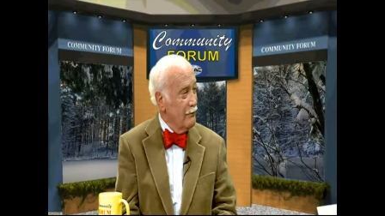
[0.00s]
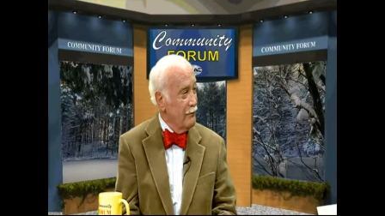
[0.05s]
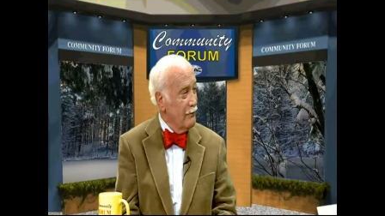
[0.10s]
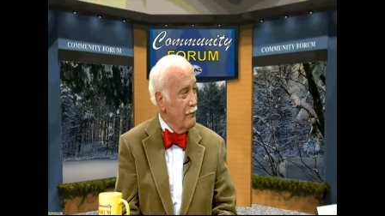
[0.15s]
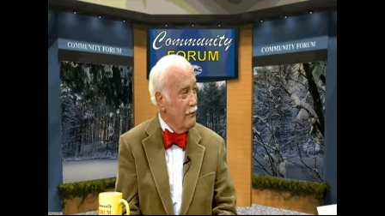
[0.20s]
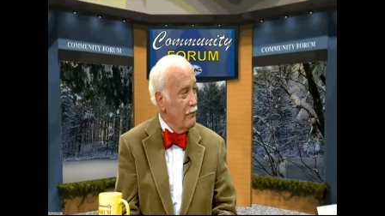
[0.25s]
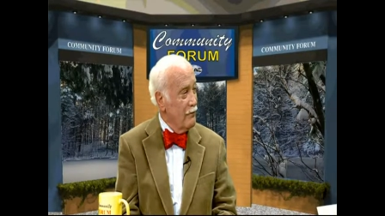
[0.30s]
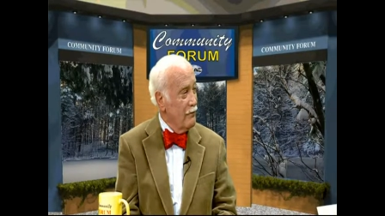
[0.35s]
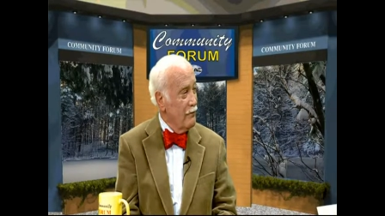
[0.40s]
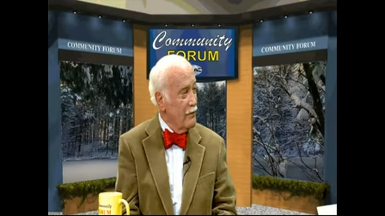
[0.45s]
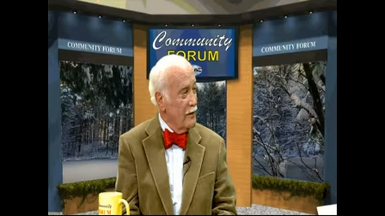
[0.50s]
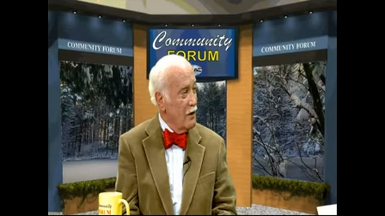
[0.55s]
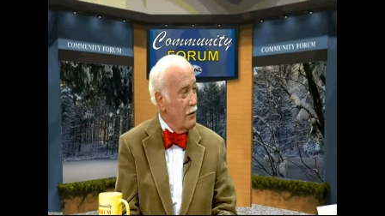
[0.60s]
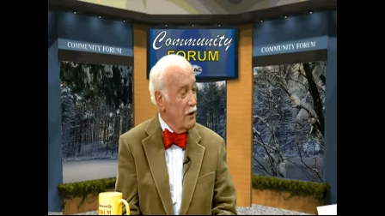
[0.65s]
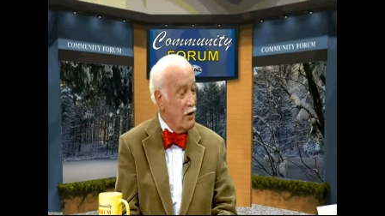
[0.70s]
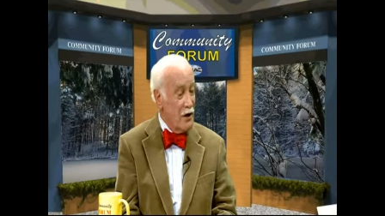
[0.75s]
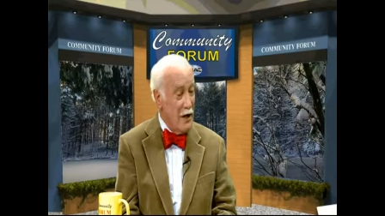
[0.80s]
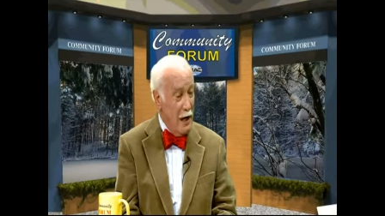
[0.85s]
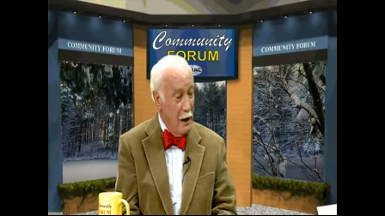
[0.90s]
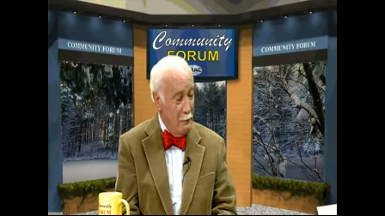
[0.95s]
remains.
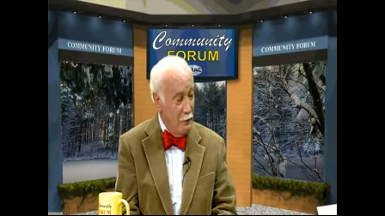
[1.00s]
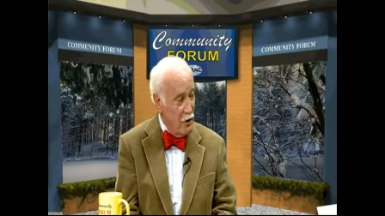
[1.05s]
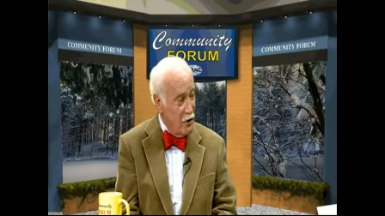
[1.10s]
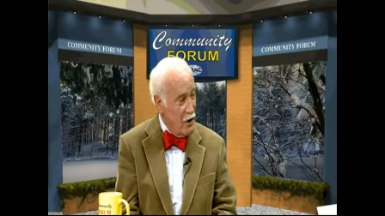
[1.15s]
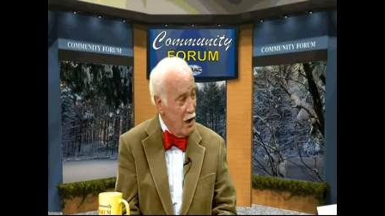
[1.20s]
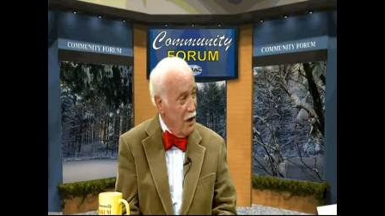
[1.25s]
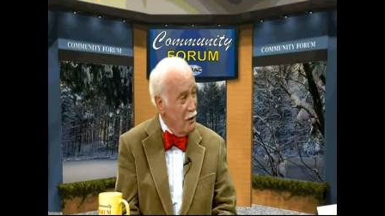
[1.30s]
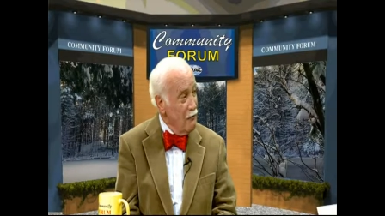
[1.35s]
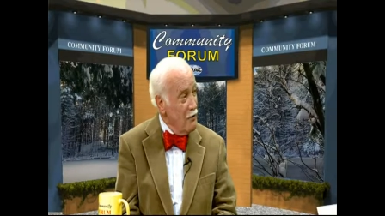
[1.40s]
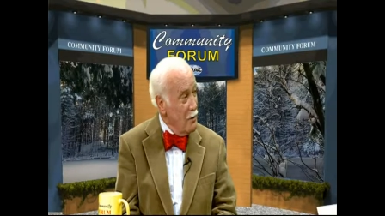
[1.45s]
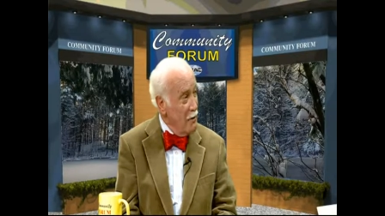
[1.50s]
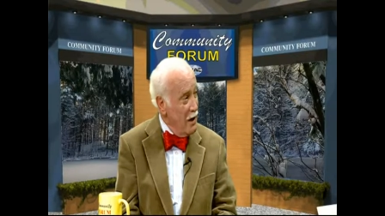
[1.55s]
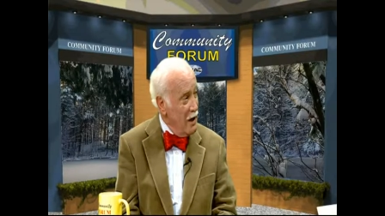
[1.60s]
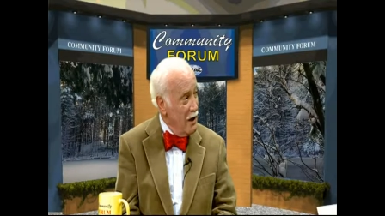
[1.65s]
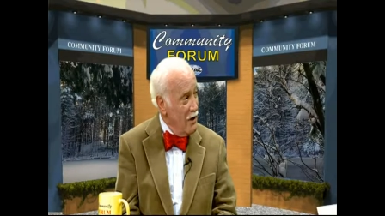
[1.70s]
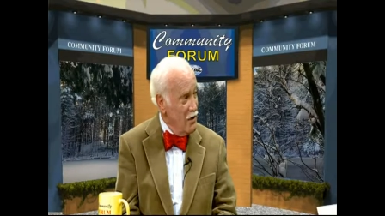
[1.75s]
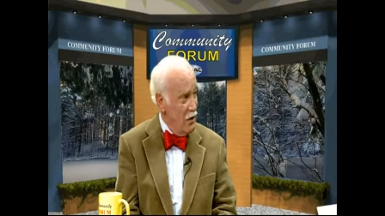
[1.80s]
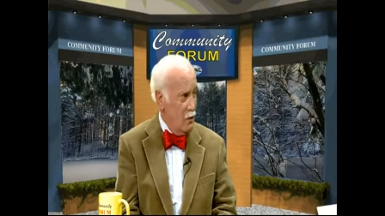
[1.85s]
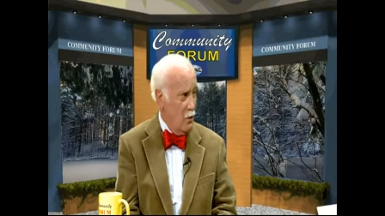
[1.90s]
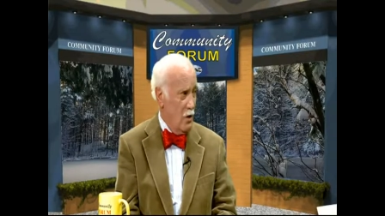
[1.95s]
Established and
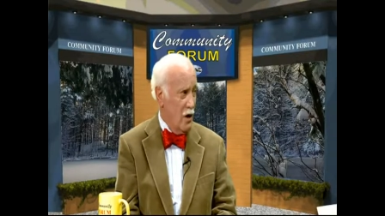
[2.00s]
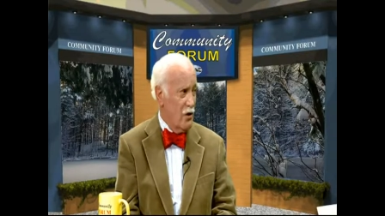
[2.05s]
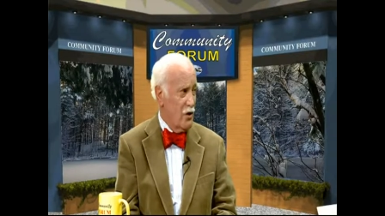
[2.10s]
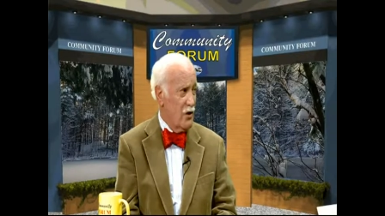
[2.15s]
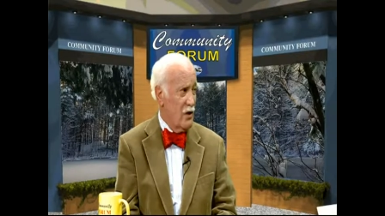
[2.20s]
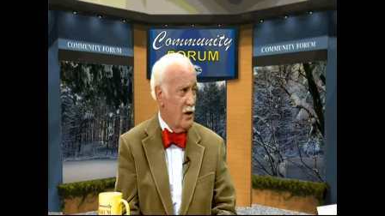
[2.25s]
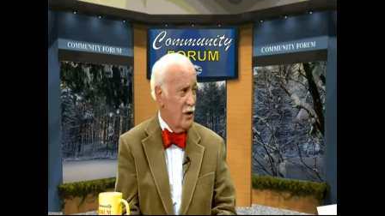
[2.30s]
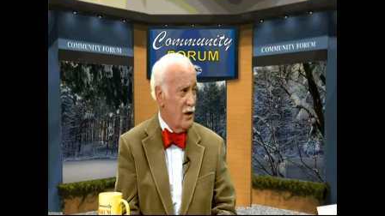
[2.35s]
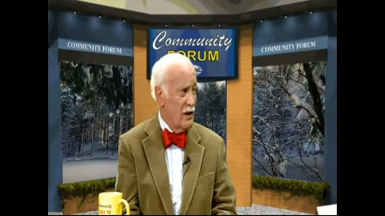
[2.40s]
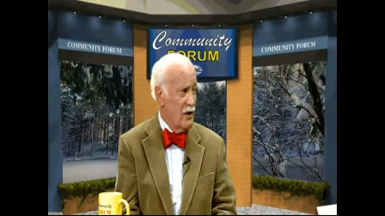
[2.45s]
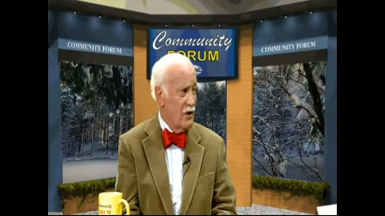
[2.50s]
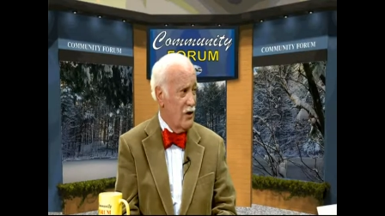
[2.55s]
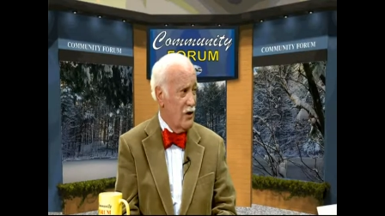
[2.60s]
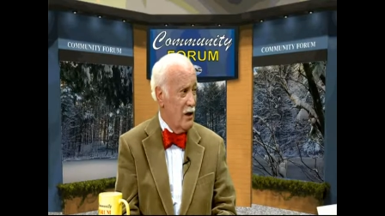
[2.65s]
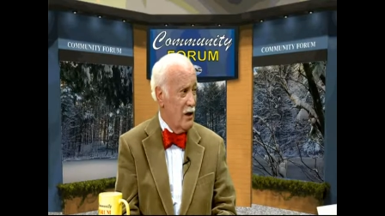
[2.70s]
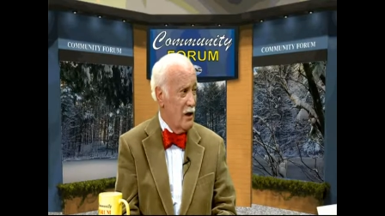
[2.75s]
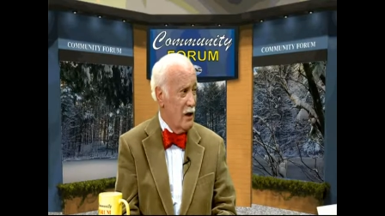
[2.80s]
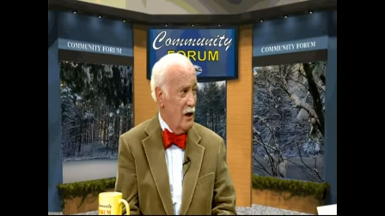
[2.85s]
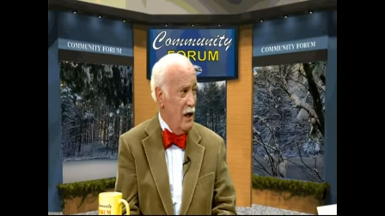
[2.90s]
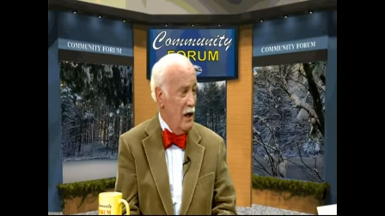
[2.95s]
remains in Washington, D.C.